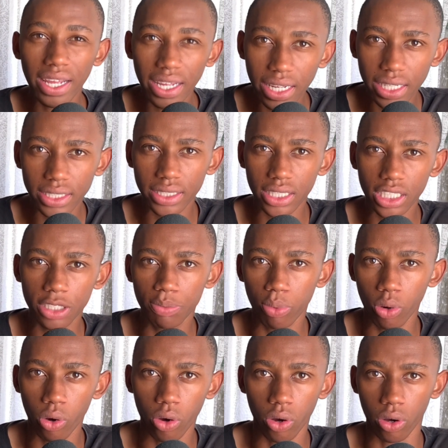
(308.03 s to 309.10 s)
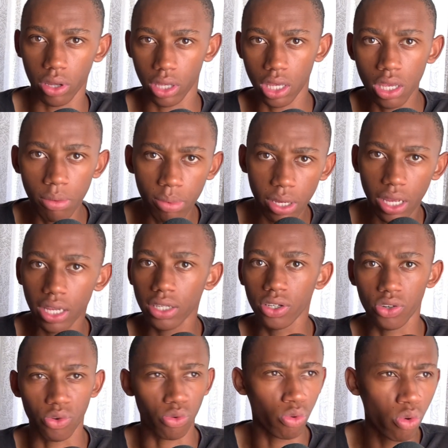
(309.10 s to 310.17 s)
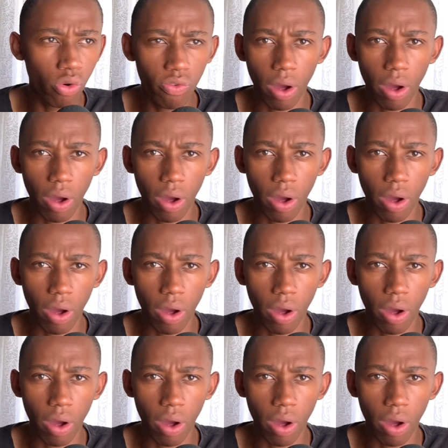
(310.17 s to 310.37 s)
is this Bohemian groove?